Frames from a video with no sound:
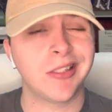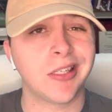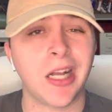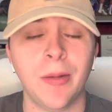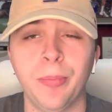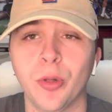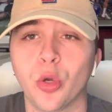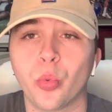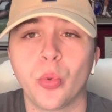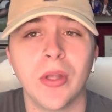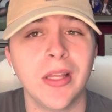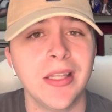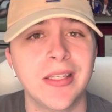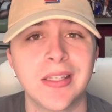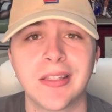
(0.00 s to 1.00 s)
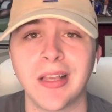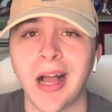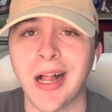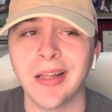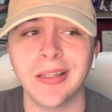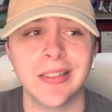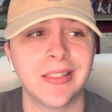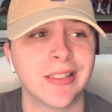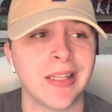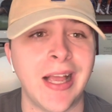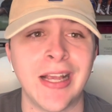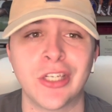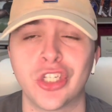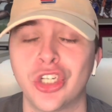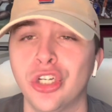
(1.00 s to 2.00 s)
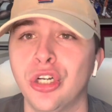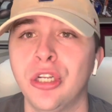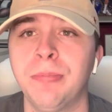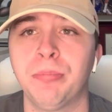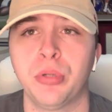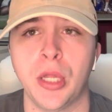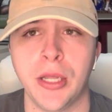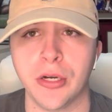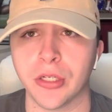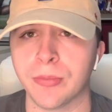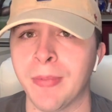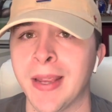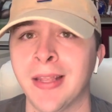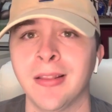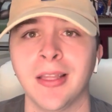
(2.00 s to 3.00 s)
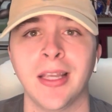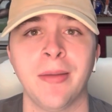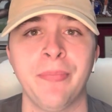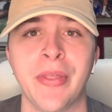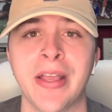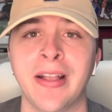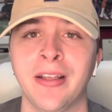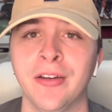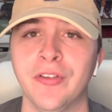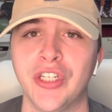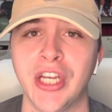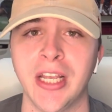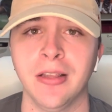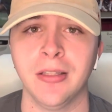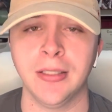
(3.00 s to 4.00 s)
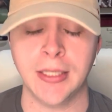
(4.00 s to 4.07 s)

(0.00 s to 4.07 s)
a couple of really solid slash good players. Mainly I'm thinking of Jaylon